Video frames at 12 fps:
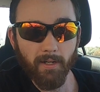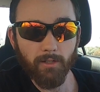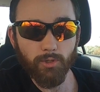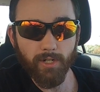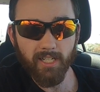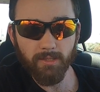
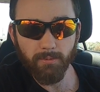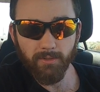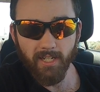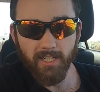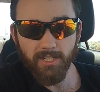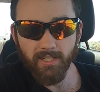about
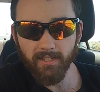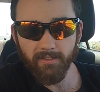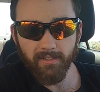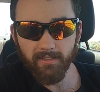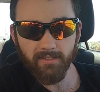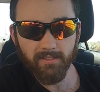transportation
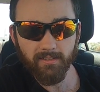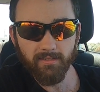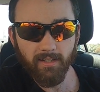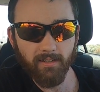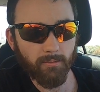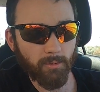areas
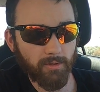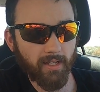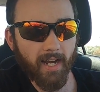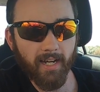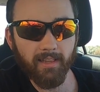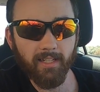were
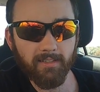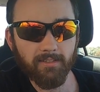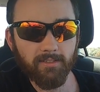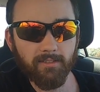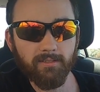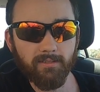the
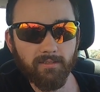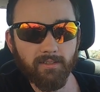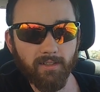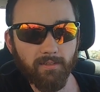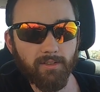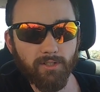highlights
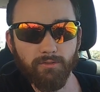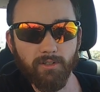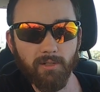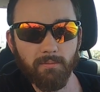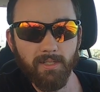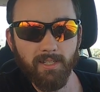of this
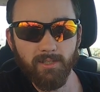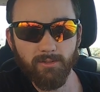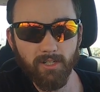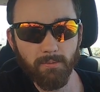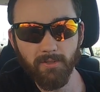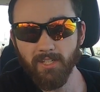film.
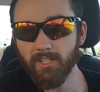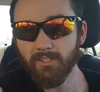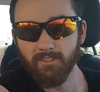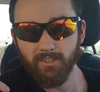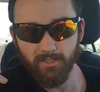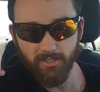
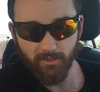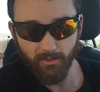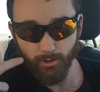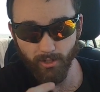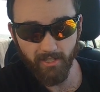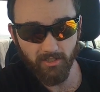Transportation, such as
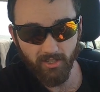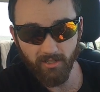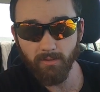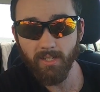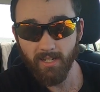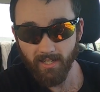the train
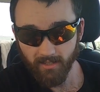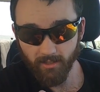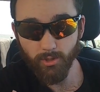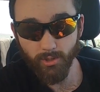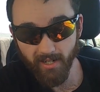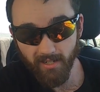scene,
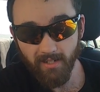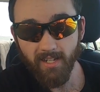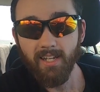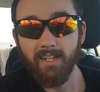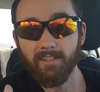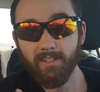the train
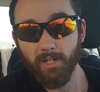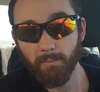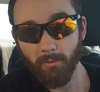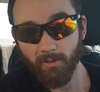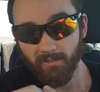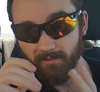and the
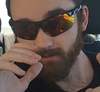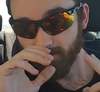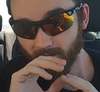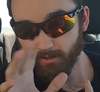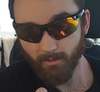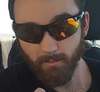airport
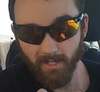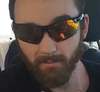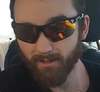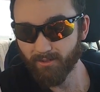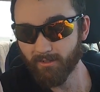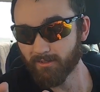are the be
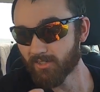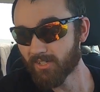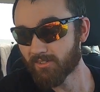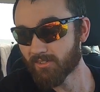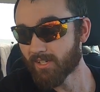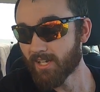my favorite
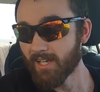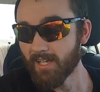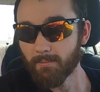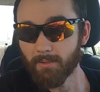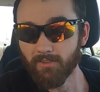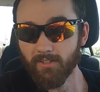scenes.
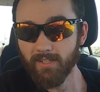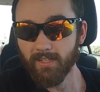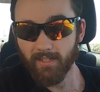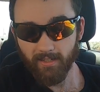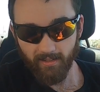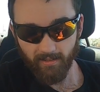But
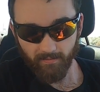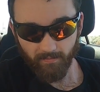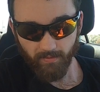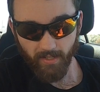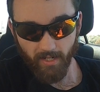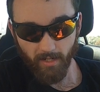the uh,
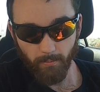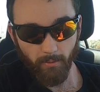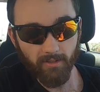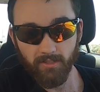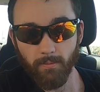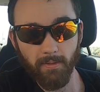the
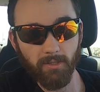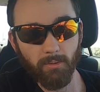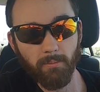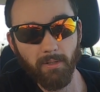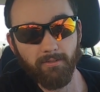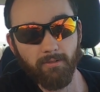airport is the best
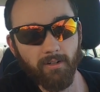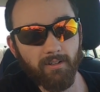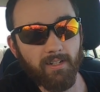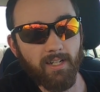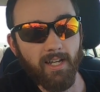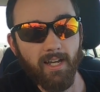one by
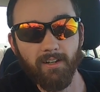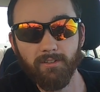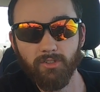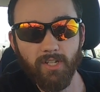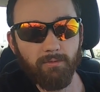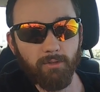far.
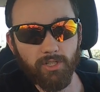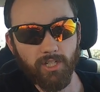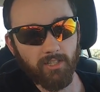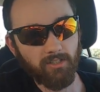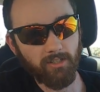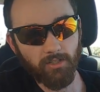On just everyone
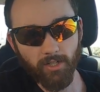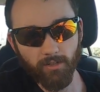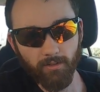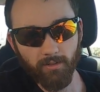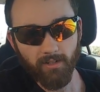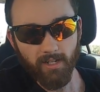chasing each
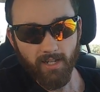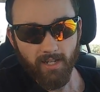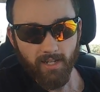other,